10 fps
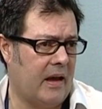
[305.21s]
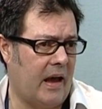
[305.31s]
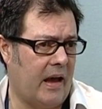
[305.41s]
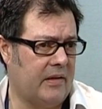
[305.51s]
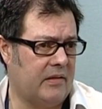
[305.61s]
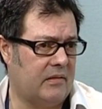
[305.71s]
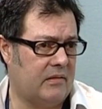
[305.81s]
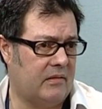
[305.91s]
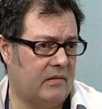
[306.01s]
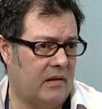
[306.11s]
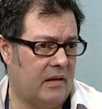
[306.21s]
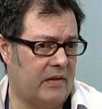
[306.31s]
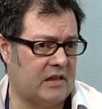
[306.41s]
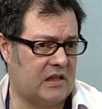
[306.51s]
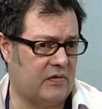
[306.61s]
and
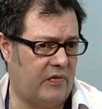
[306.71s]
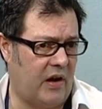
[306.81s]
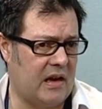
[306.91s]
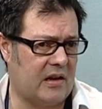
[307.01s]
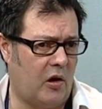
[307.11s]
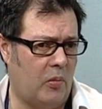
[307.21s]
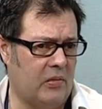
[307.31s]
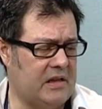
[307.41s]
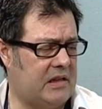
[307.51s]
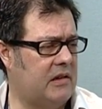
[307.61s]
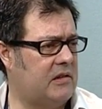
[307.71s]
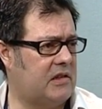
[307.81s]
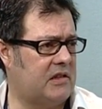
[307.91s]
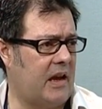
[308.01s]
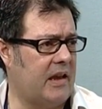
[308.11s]
this is very commonly seen in
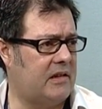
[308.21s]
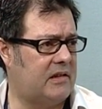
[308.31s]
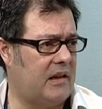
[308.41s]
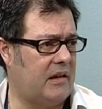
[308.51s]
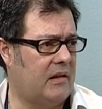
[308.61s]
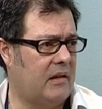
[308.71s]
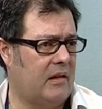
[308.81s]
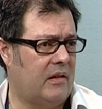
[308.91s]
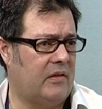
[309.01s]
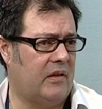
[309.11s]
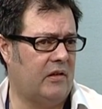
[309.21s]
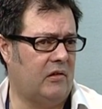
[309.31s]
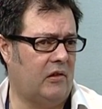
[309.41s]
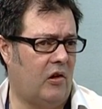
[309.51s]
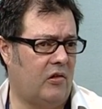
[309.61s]
society that the
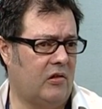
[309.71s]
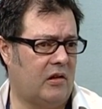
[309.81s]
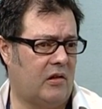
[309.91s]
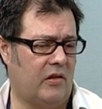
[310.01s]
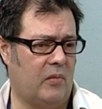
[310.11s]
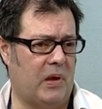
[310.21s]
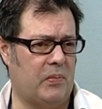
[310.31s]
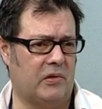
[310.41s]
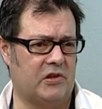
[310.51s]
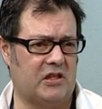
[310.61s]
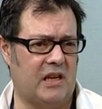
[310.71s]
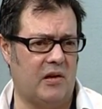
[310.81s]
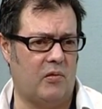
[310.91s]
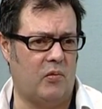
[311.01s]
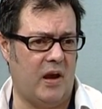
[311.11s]
longer that people stay
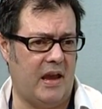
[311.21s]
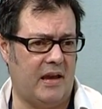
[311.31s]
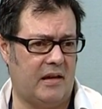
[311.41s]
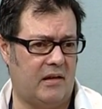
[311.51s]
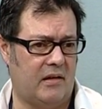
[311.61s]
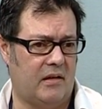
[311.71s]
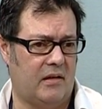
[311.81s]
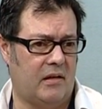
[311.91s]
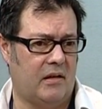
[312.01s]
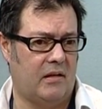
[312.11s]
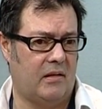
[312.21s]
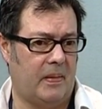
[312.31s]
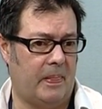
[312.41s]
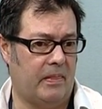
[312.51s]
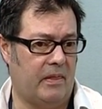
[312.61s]
awake,
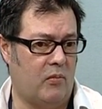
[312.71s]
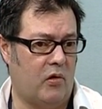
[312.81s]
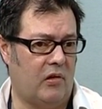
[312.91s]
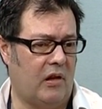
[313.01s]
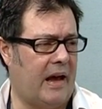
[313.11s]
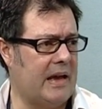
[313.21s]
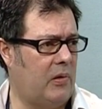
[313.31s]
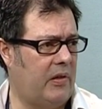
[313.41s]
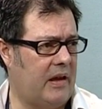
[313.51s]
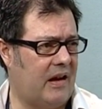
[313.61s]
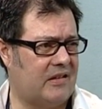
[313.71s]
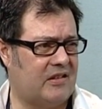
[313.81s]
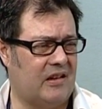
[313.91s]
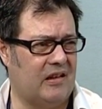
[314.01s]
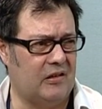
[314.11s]
the more liable they are
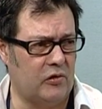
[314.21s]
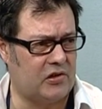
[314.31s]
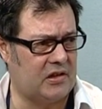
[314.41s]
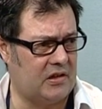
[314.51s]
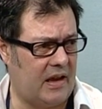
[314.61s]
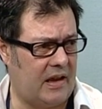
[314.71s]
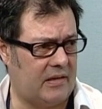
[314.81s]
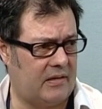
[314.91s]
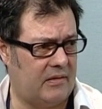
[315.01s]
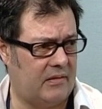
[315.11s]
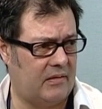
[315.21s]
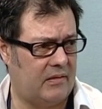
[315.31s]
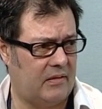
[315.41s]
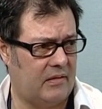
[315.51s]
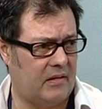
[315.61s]
to hallucinate.
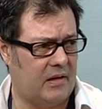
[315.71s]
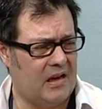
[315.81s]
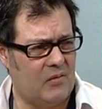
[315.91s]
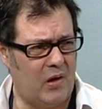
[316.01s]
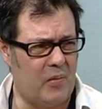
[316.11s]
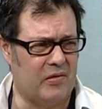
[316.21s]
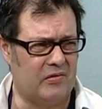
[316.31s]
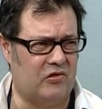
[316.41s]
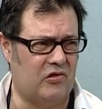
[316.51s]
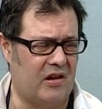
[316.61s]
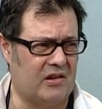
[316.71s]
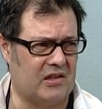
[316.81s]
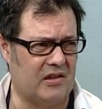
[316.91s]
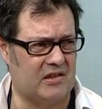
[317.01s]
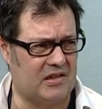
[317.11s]
What about
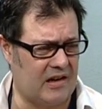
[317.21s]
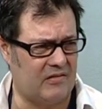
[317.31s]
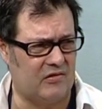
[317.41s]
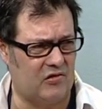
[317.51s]
drugs? Are there certain